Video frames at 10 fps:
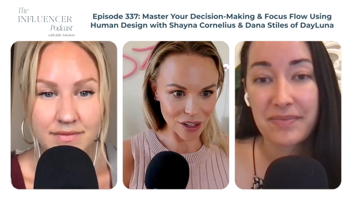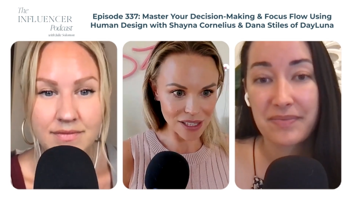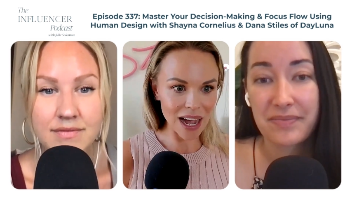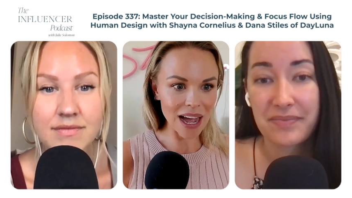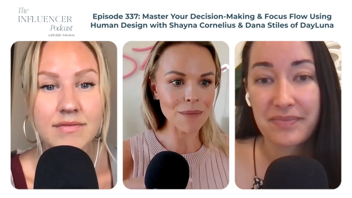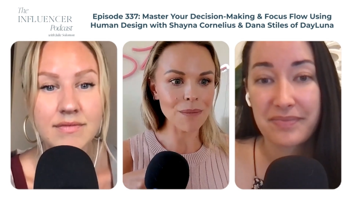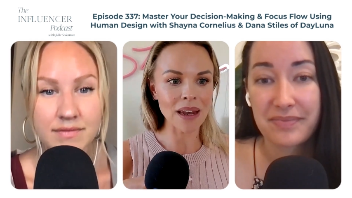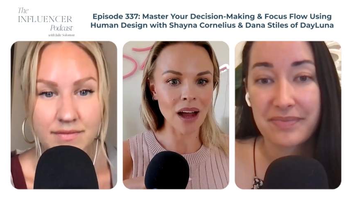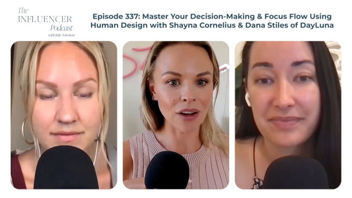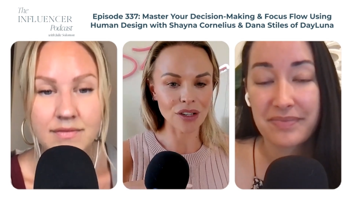Speaker 1: their type
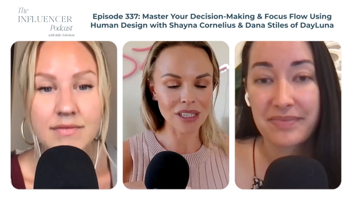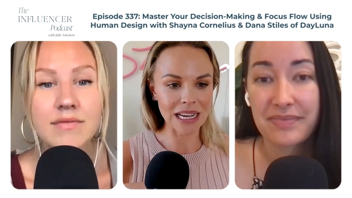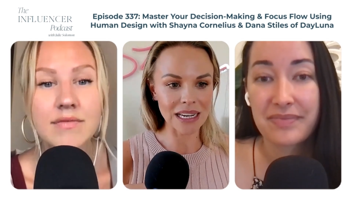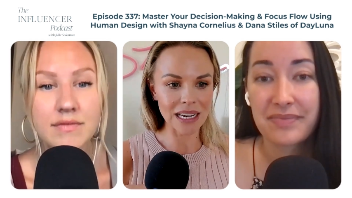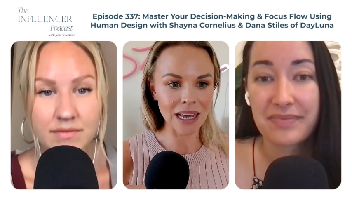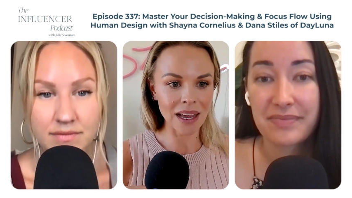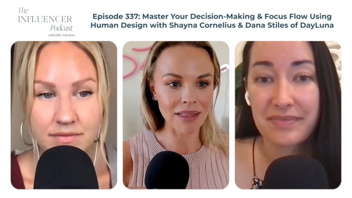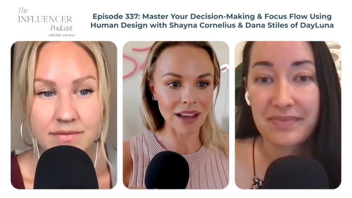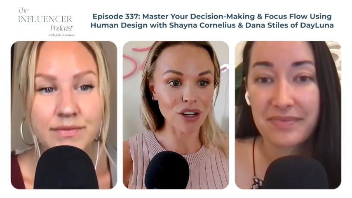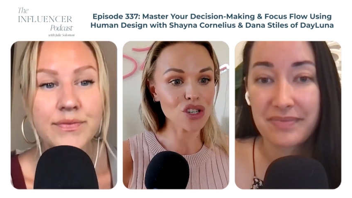and understanding
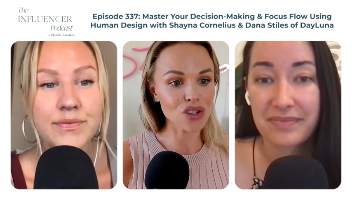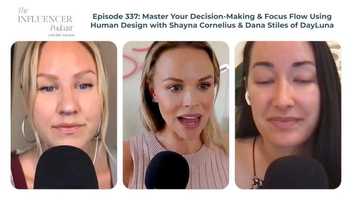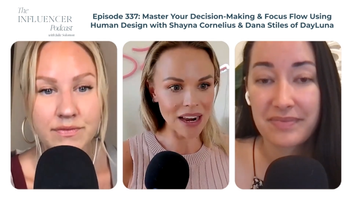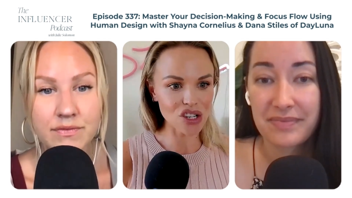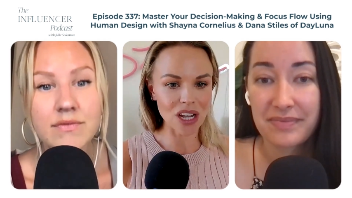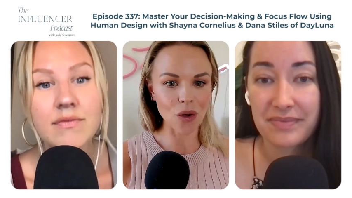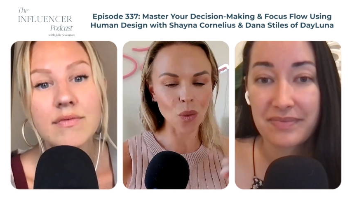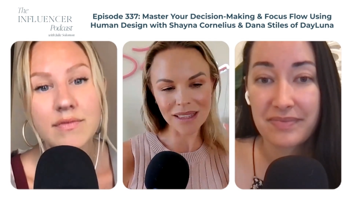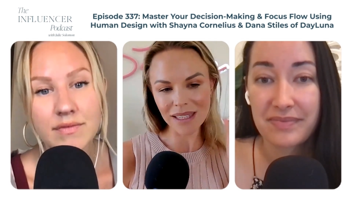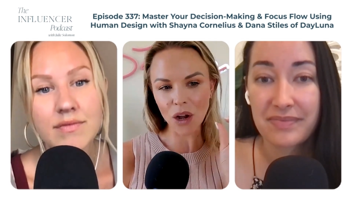their strategy?
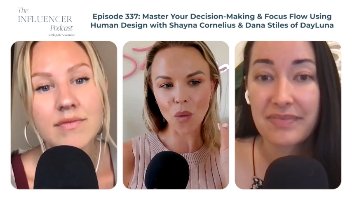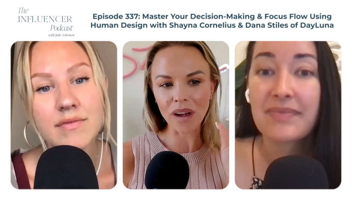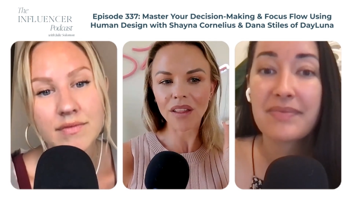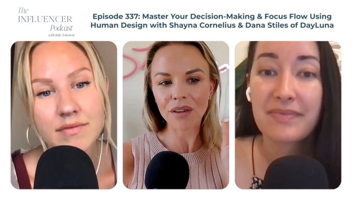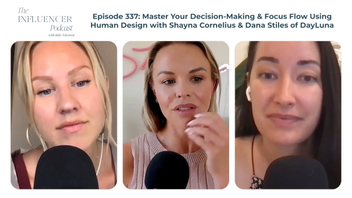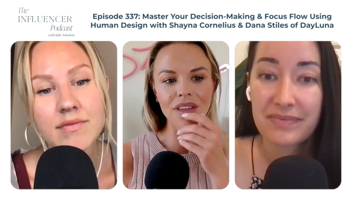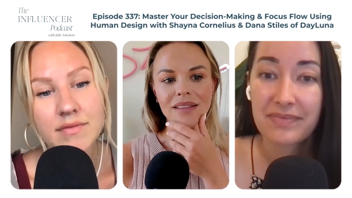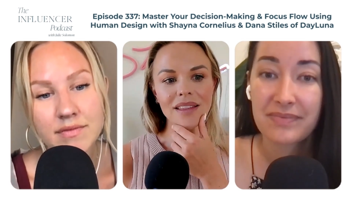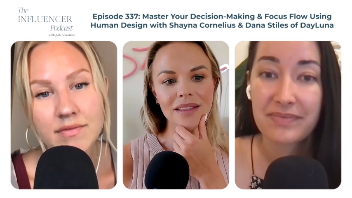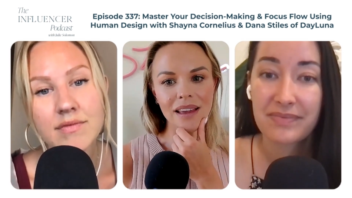What's like one other
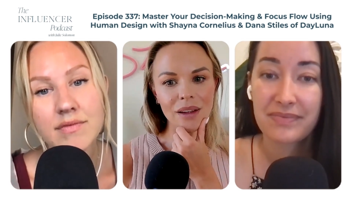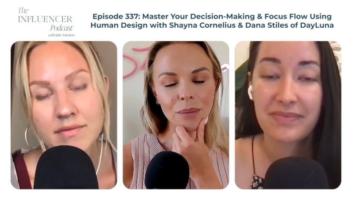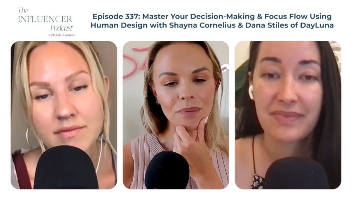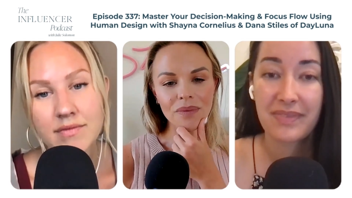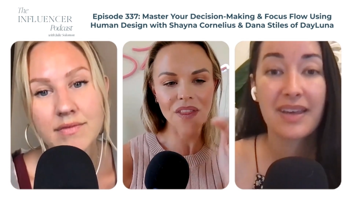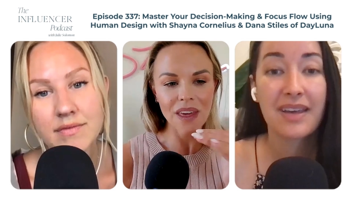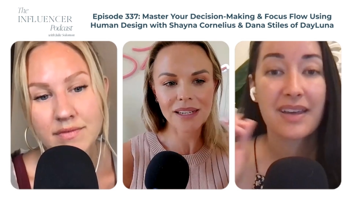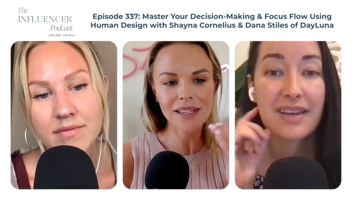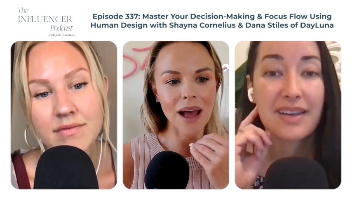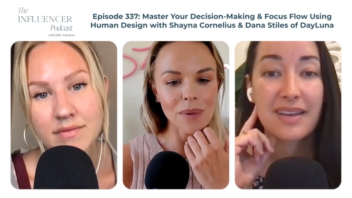thing that they could that they
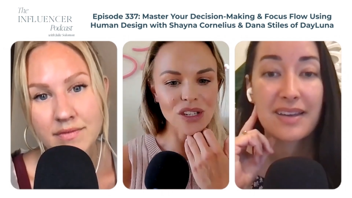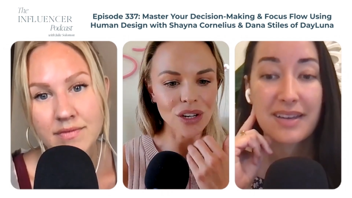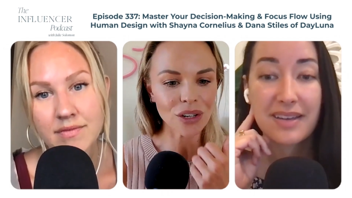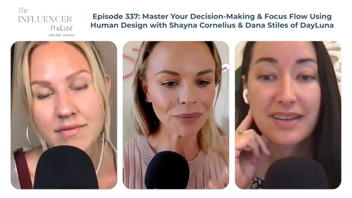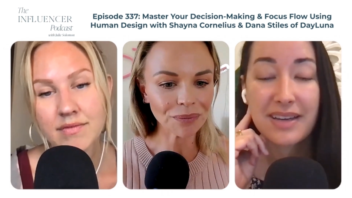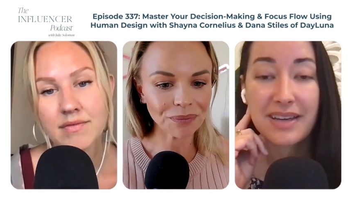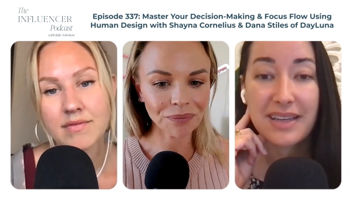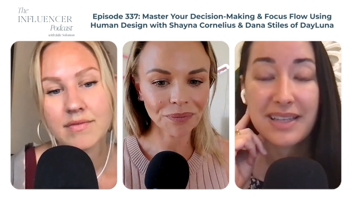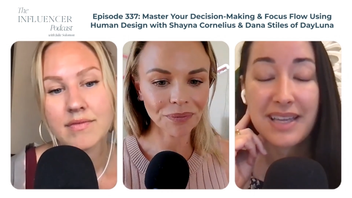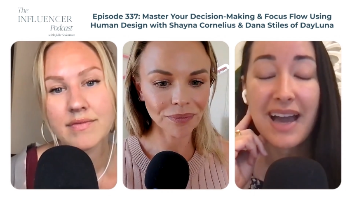could tap into?
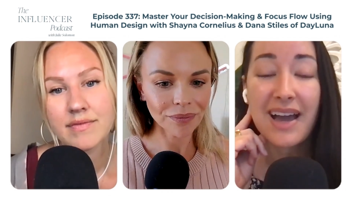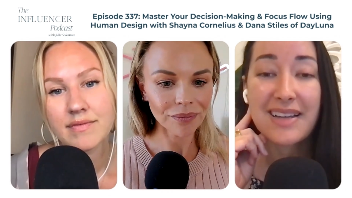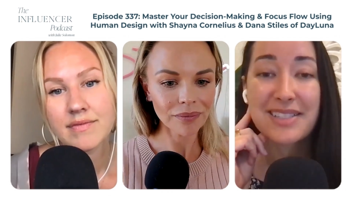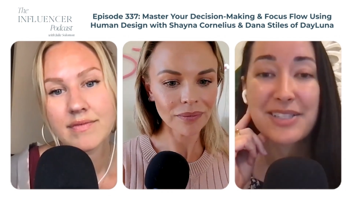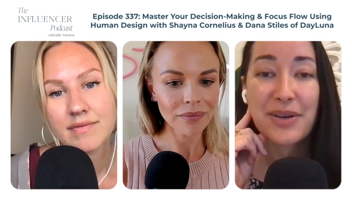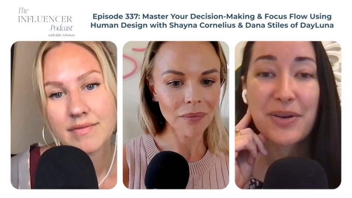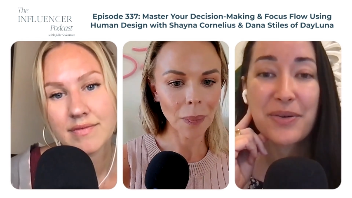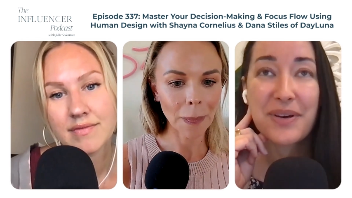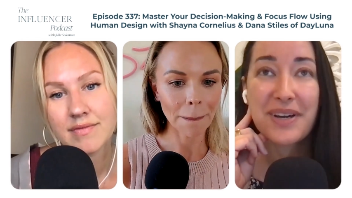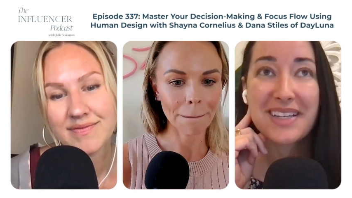
Speaker 2: Yeah.
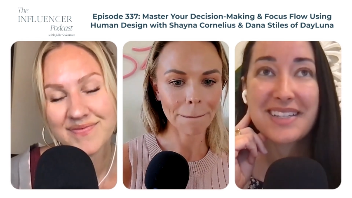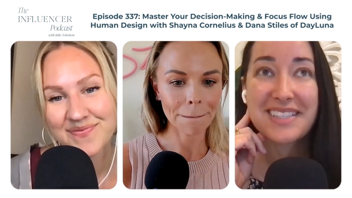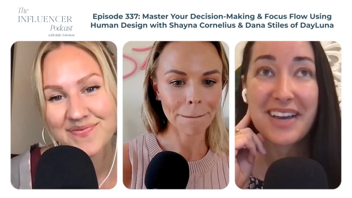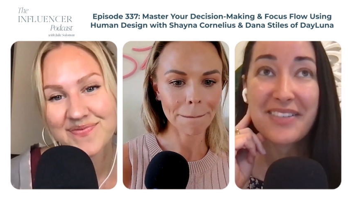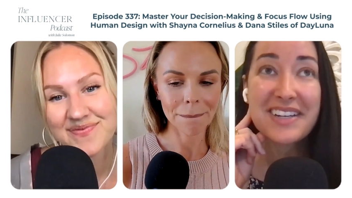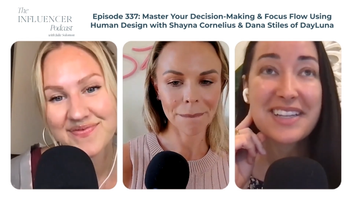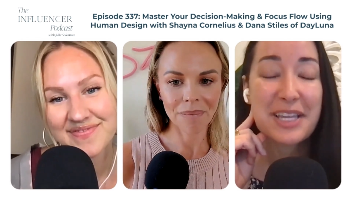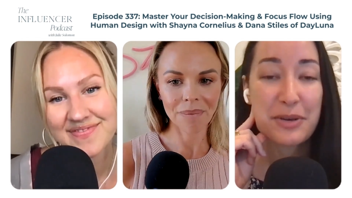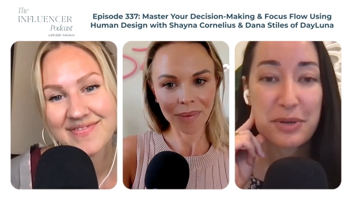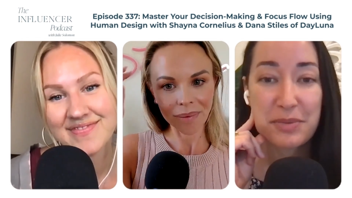So
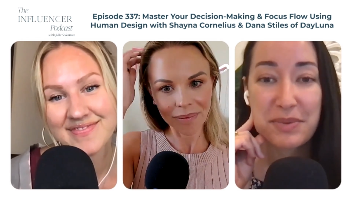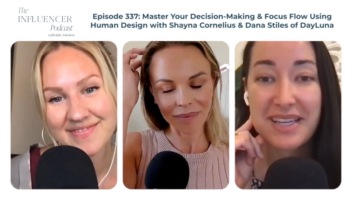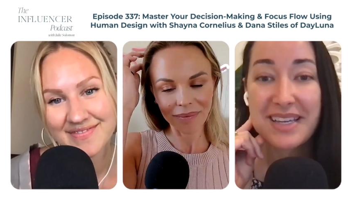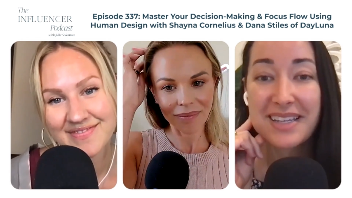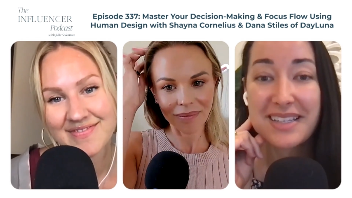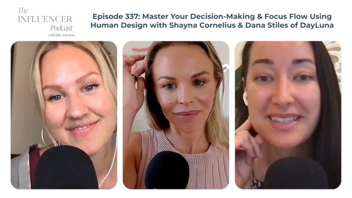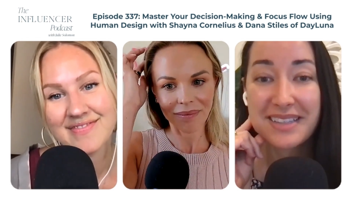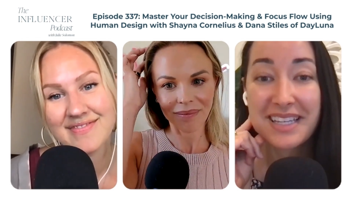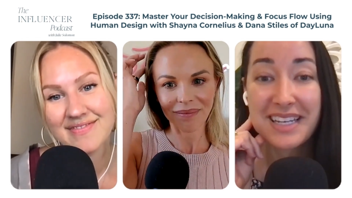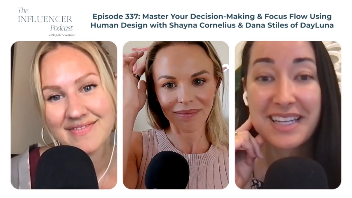definitely it would be
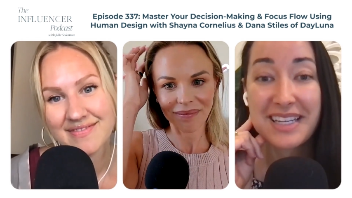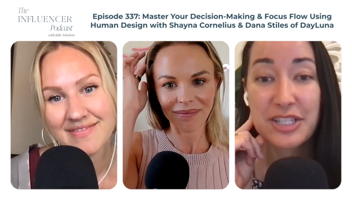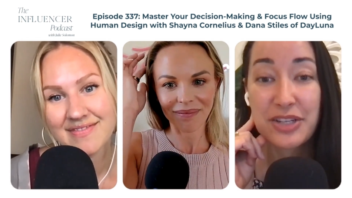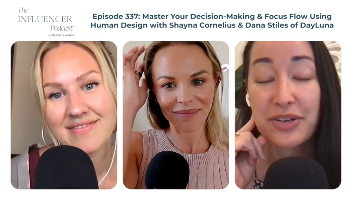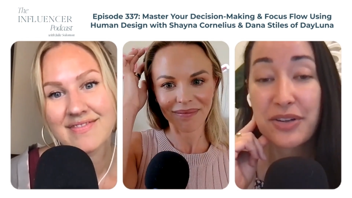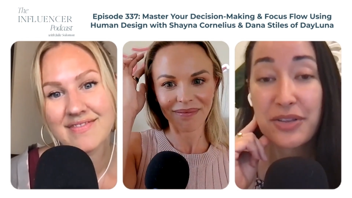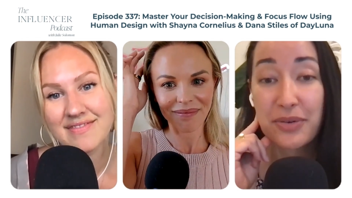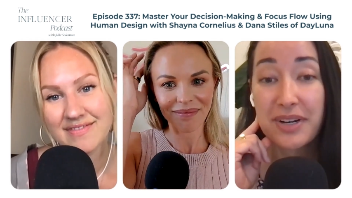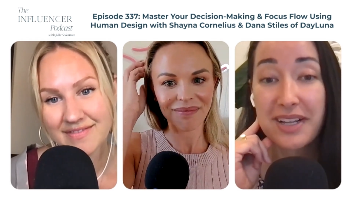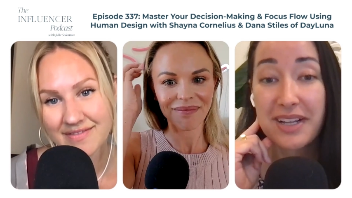leaning into your
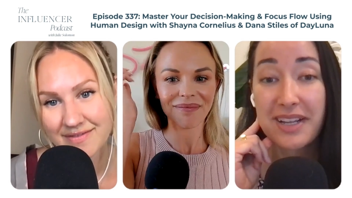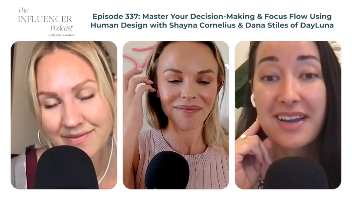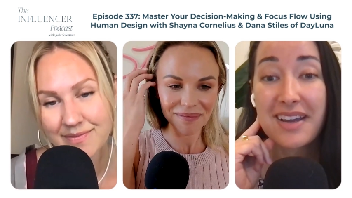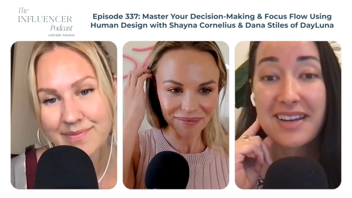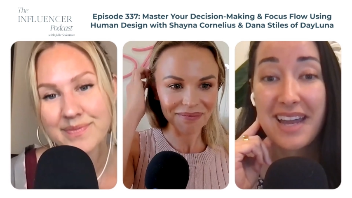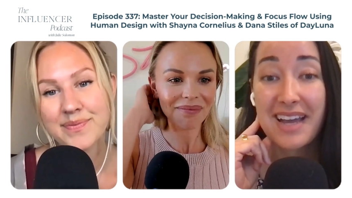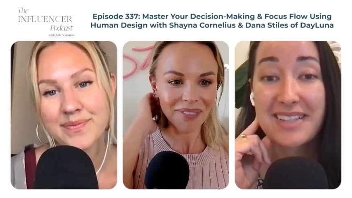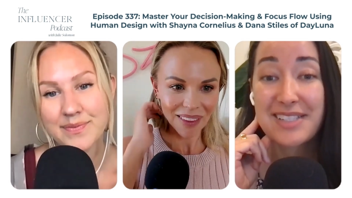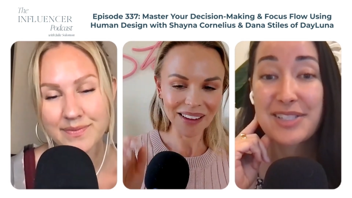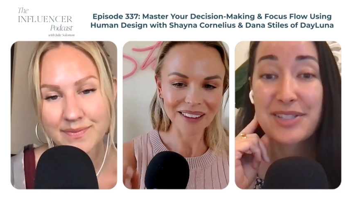authority
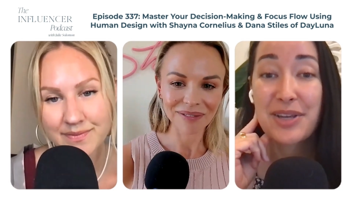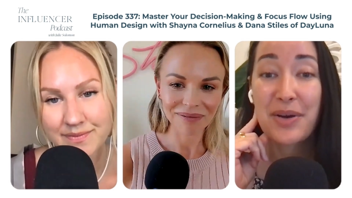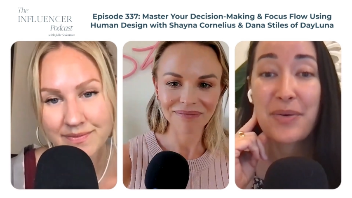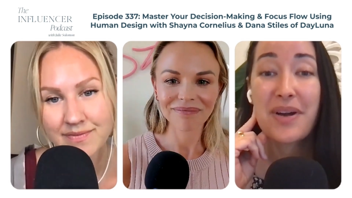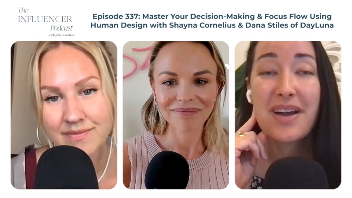next. So,